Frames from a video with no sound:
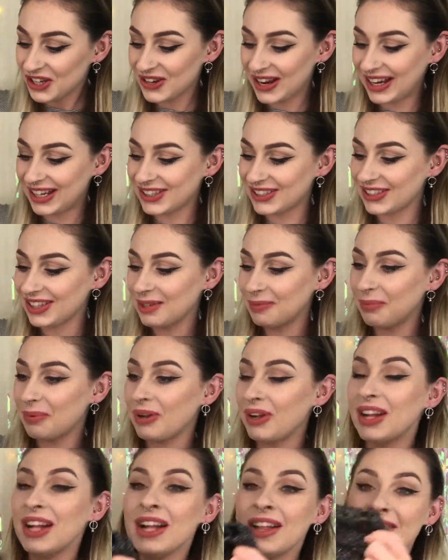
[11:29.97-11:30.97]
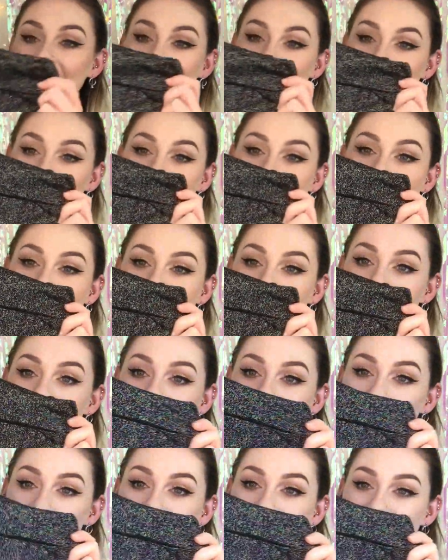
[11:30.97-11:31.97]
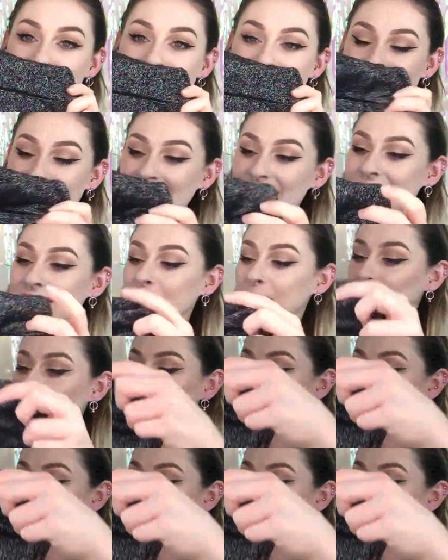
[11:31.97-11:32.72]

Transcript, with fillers: grey colour but they're just this high waisted